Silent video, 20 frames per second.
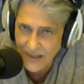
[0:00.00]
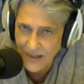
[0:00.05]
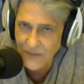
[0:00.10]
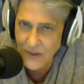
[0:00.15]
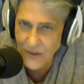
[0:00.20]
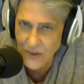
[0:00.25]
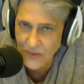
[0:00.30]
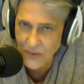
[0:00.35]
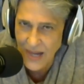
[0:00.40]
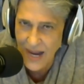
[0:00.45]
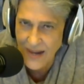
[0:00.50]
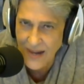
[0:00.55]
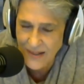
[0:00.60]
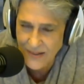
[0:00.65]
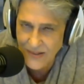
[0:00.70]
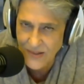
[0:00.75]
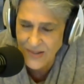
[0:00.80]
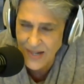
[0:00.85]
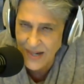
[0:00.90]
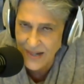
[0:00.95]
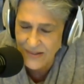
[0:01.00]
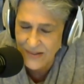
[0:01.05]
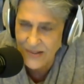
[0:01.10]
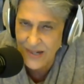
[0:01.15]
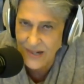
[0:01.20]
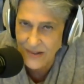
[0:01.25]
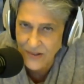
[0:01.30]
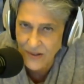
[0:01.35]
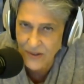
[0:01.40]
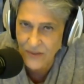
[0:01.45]
of the United States
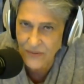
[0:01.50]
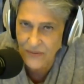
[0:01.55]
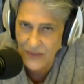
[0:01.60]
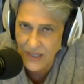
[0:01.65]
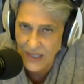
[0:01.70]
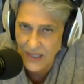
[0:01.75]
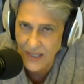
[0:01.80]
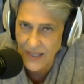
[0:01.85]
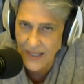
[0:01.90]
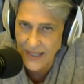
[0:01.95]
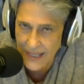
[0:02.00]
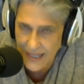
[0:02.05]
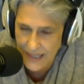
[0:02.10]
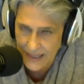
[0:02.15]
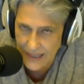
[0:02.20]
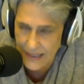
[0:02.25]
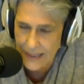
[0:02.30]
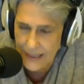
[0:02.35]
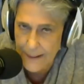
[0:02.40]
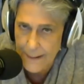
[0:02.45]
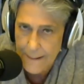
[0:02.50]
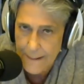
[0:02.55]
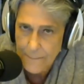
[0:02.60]
intervening in